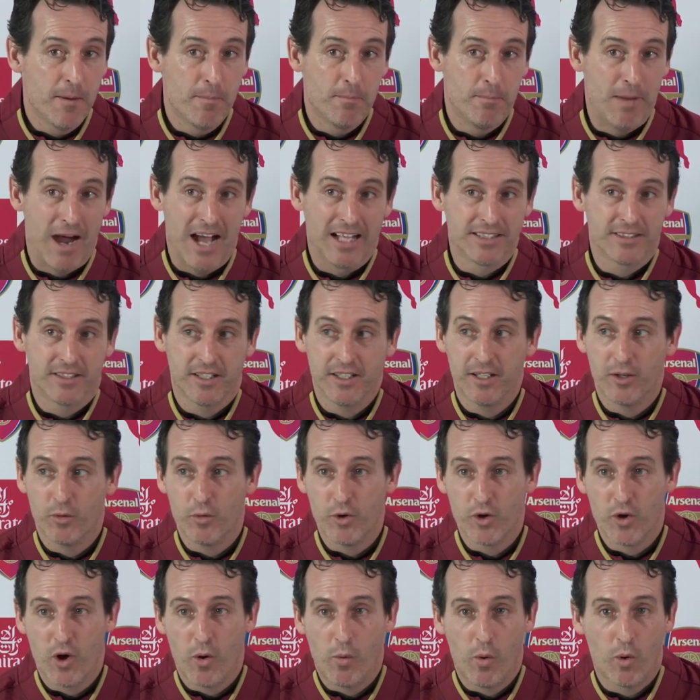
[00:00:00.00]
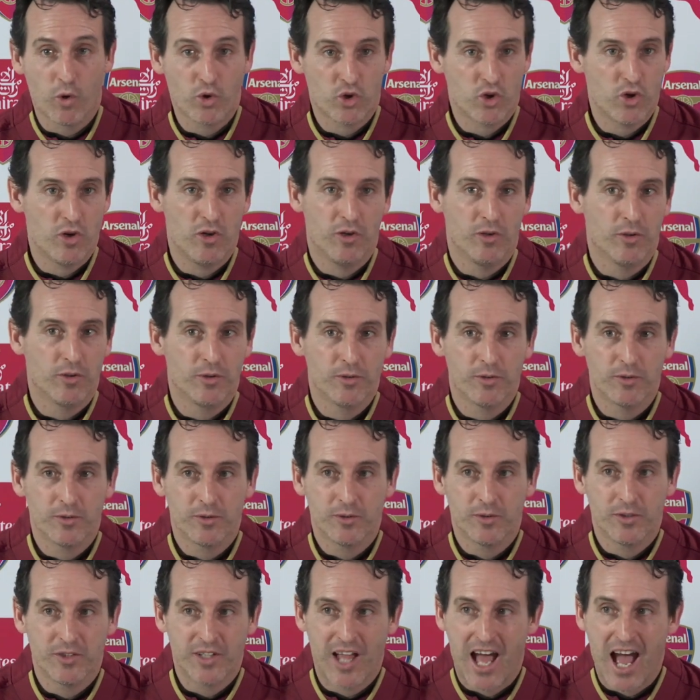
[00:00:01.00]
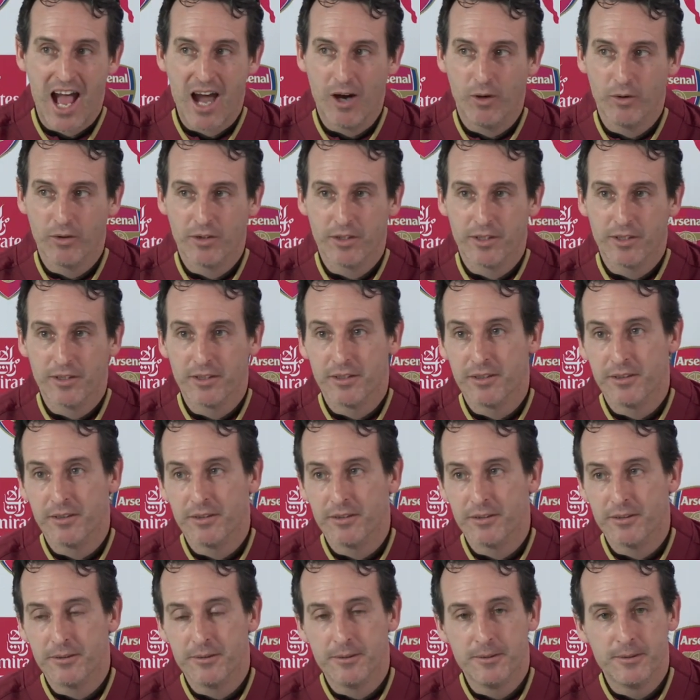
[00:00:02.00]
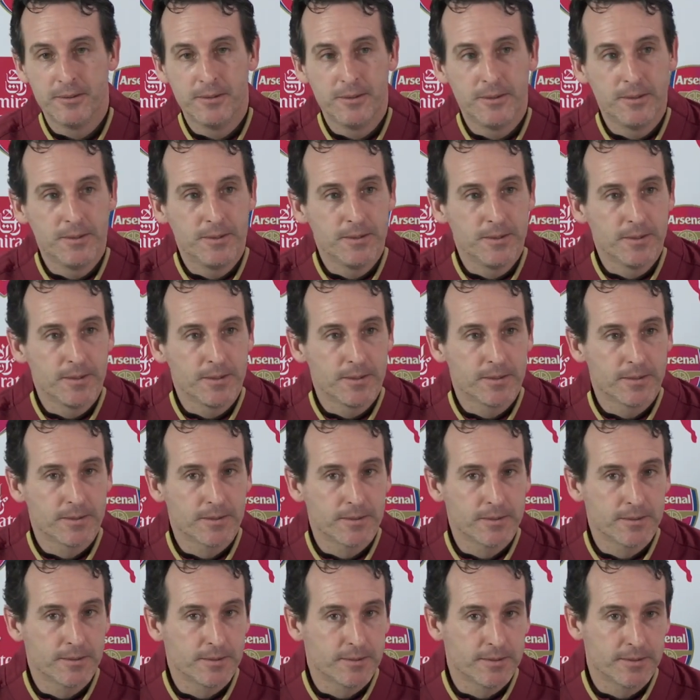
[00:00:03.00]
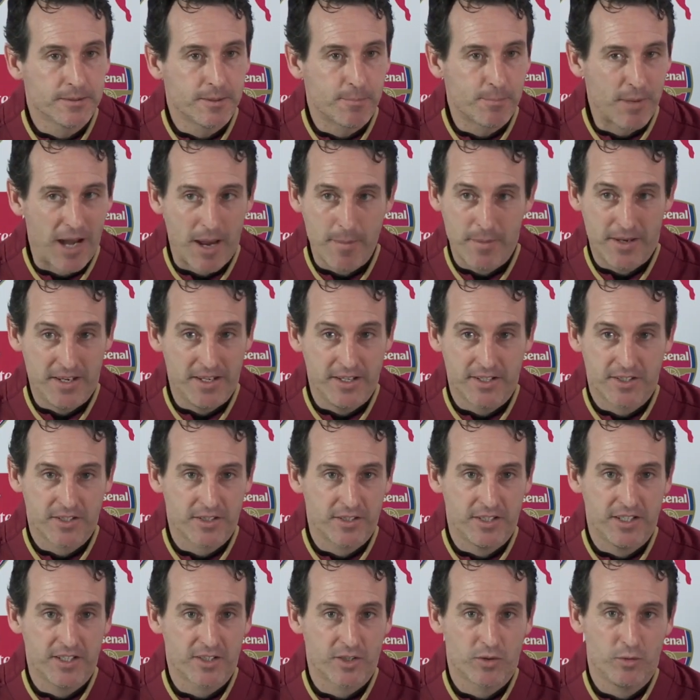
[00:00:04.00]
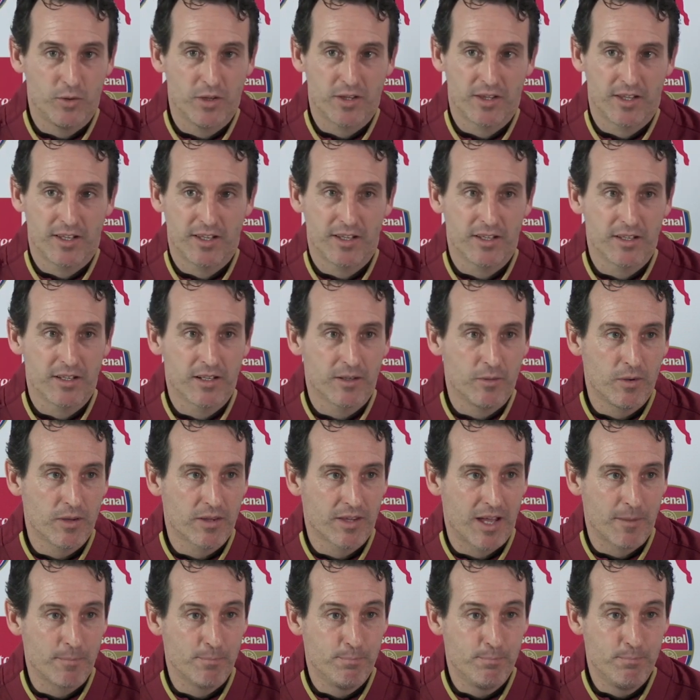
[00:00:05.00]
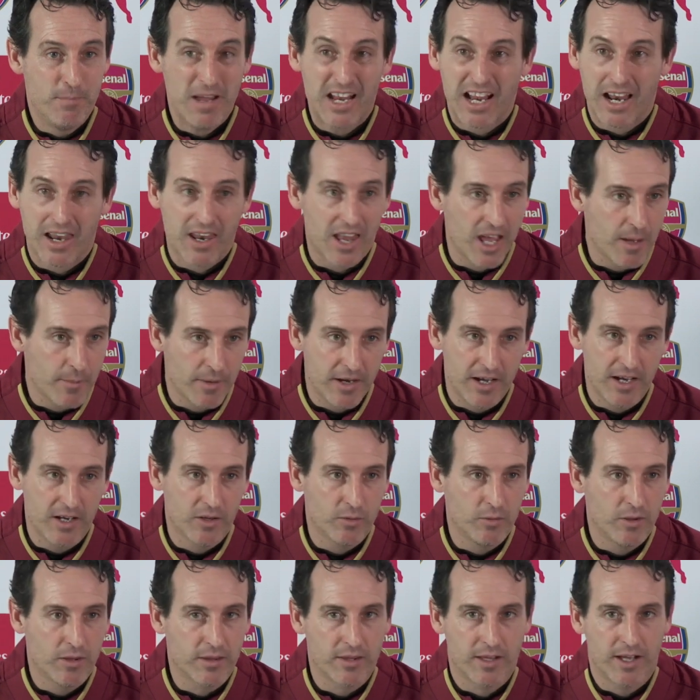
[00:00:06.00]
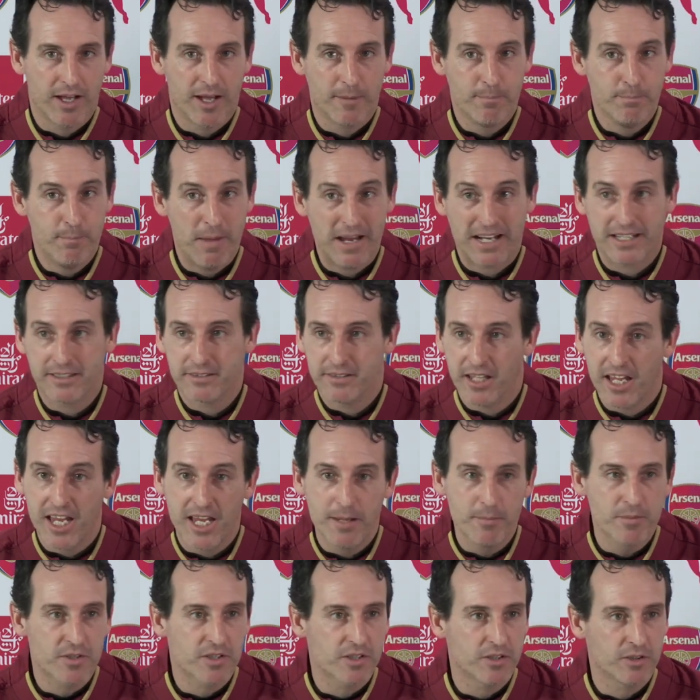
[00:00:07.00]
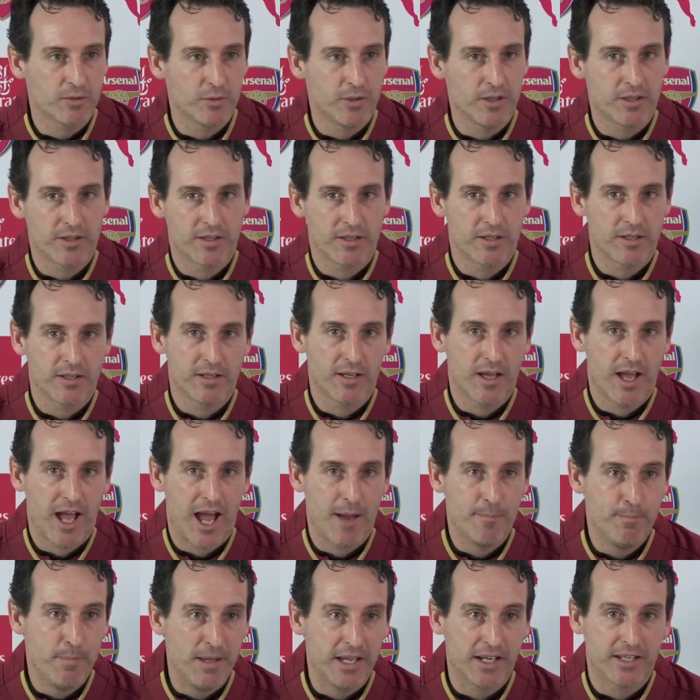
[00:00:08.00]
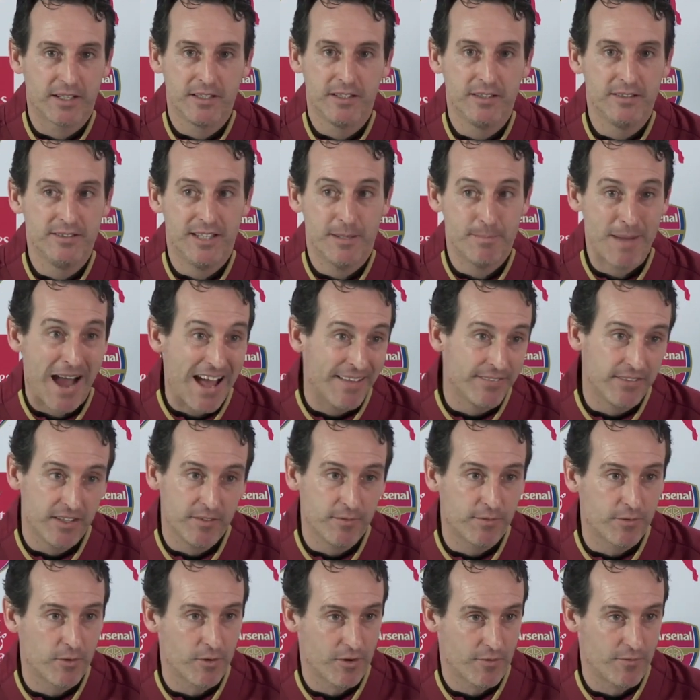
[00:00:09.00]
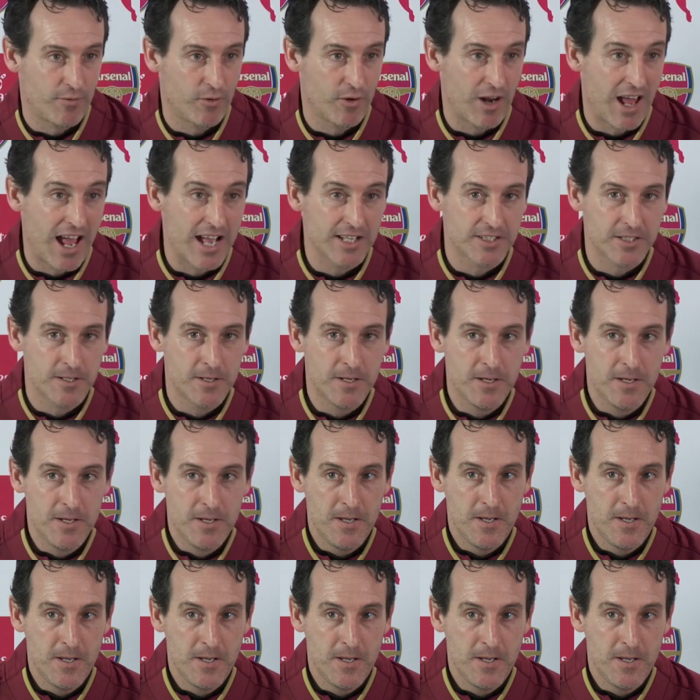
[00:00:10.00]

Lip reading: But we know also now the Premier is with a big level, with a big teams, with a big demanding for us.